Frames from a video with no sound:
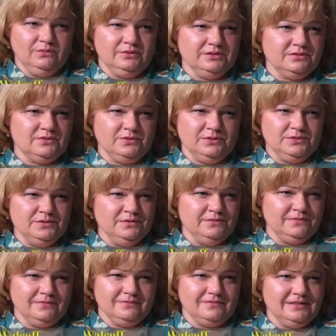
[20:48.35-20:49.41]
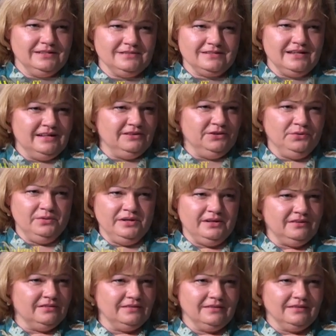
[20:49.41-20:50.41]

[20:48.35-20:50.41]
what sorts of things got in your way?